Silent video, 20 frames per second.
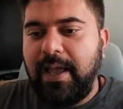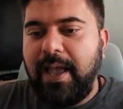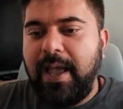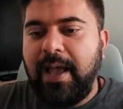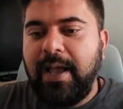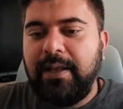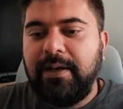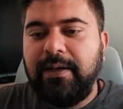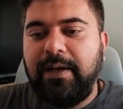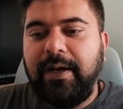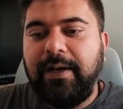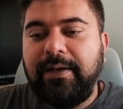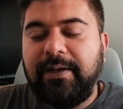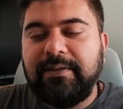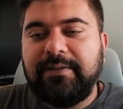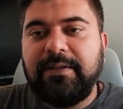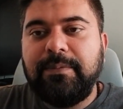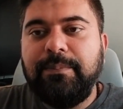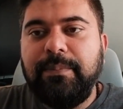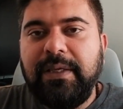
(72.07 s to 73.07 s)
And it
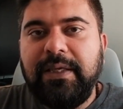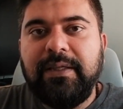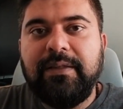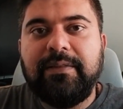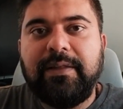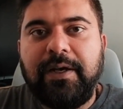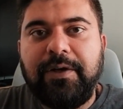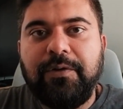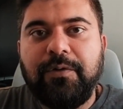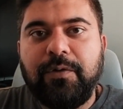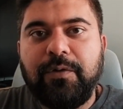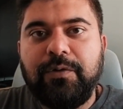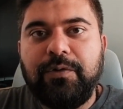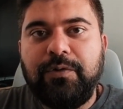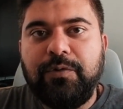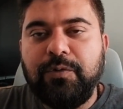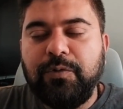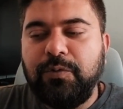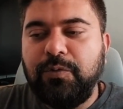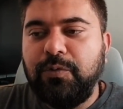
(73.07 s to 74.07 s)
doesn't mean that
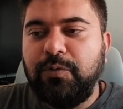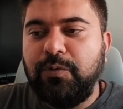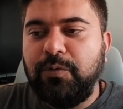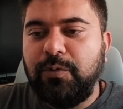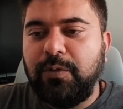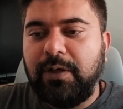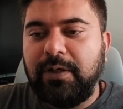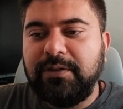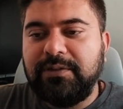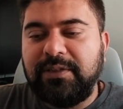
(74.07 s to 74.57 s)
you